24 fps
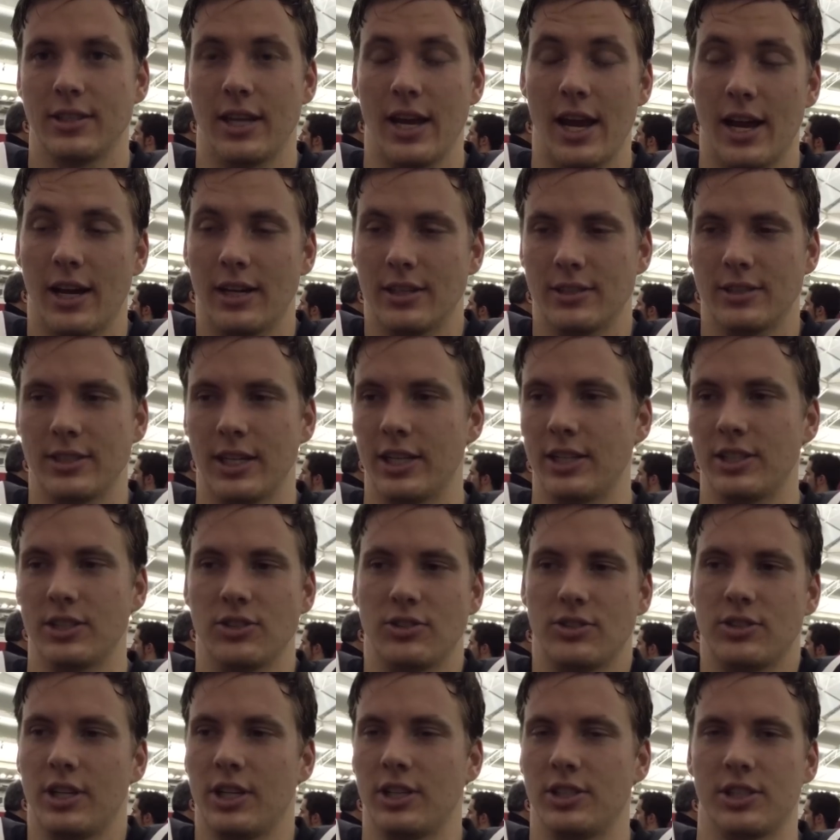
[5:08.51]
yeah,
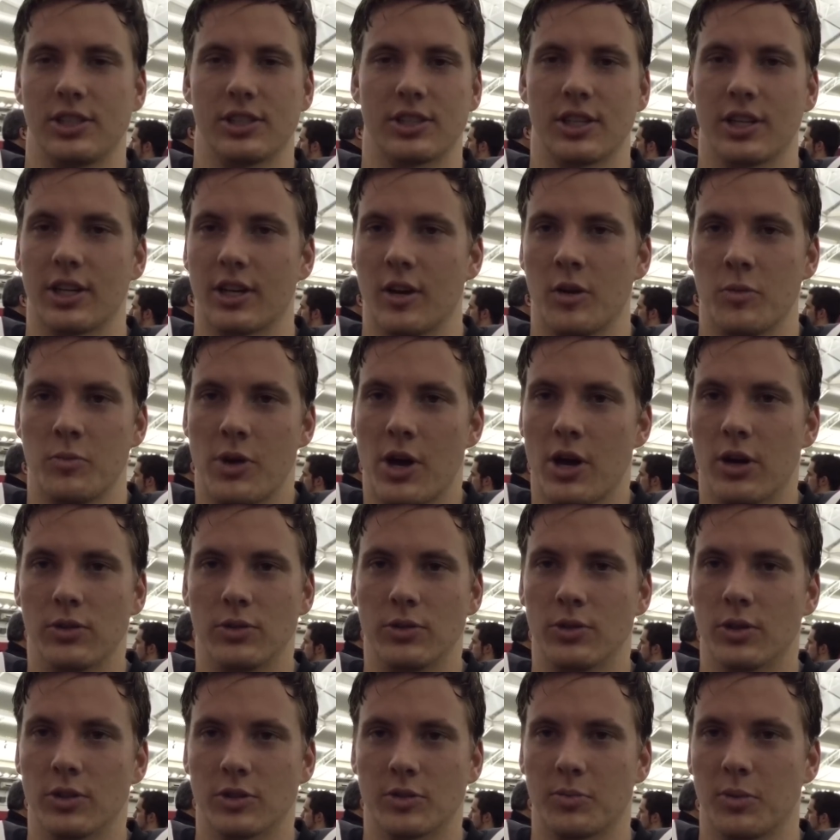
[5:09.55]
it's just going to come down
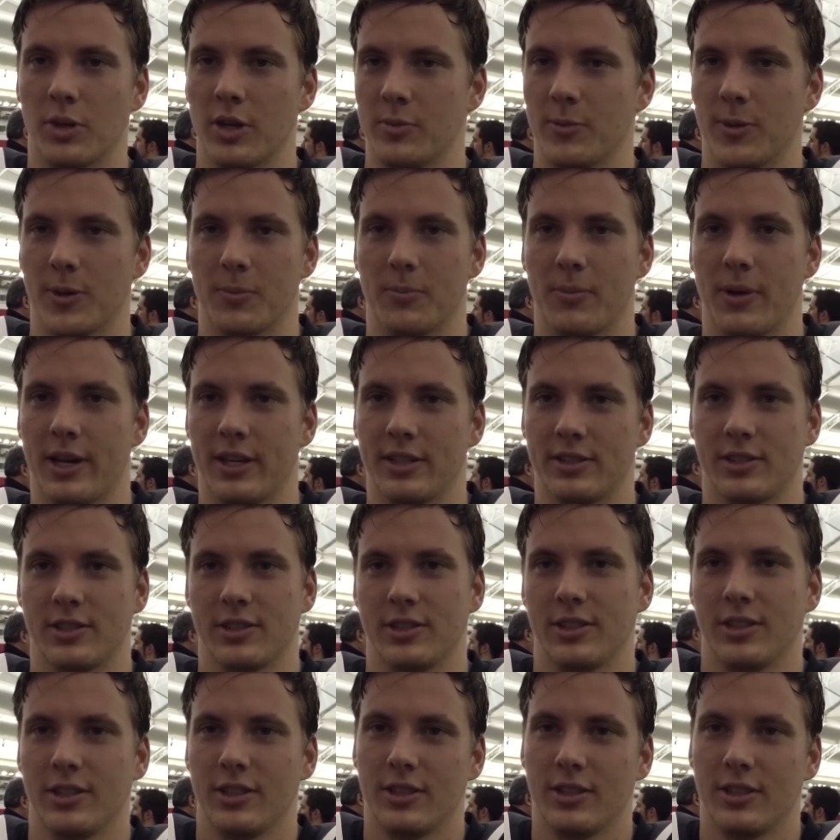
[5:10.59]
who knows the playbook best.